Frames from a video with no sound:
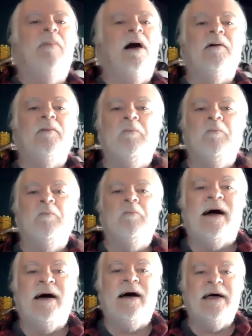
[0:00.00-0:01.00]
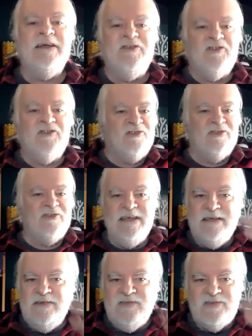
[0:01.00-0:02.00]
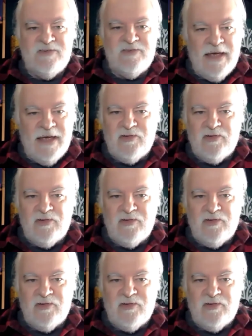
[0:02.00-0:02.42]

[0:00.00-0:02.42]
My eye sees